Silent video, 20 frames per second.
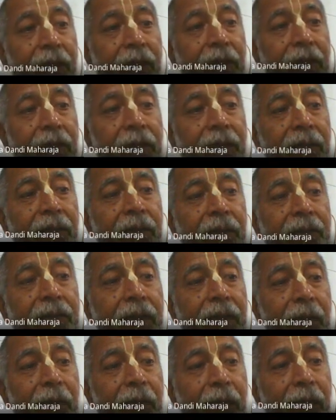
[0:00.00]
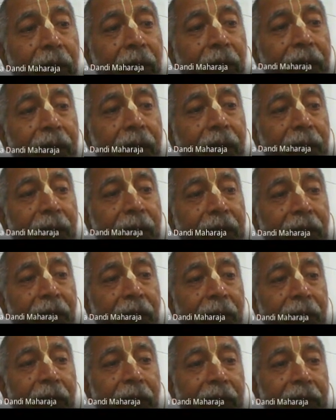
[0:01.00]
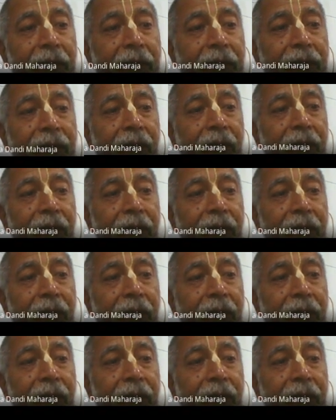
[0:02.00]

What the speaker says: Their body has become very thin.